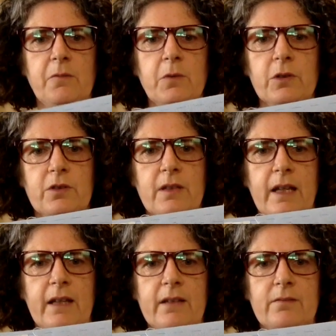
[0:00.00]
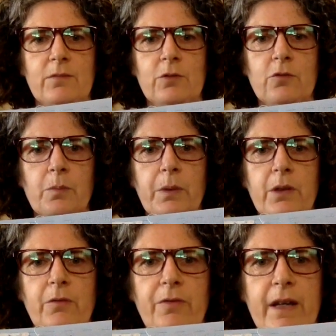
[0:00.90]
was like super
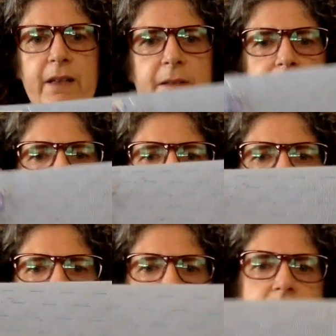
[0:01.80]
confetti. But